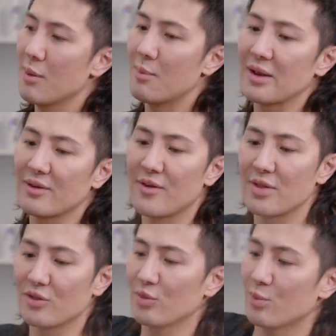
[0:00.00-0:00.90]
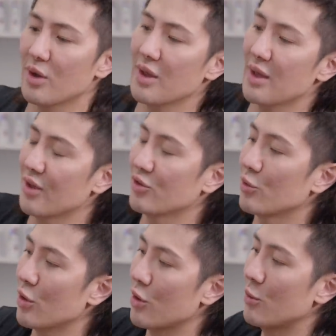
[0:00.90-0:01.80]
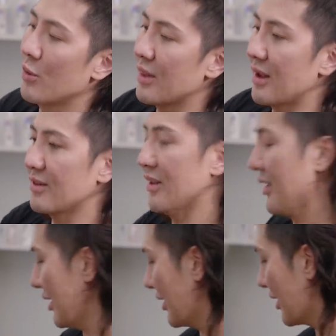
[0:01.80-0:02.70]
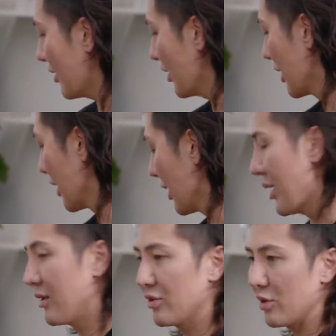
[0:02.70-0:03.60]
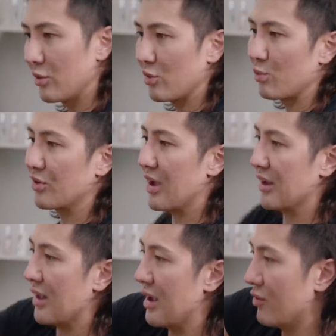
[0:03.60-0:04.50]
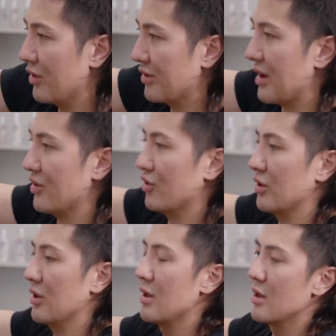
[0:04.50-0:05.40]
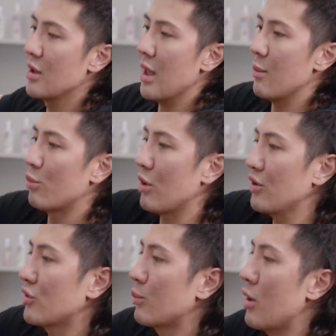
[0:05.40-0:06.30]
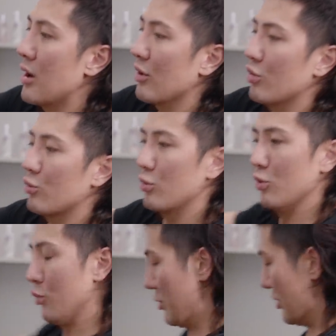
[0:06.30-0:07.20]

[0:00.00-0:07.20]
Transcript: My Defender spray as you go, and that's the key here, is to just protect every section and brush the product through.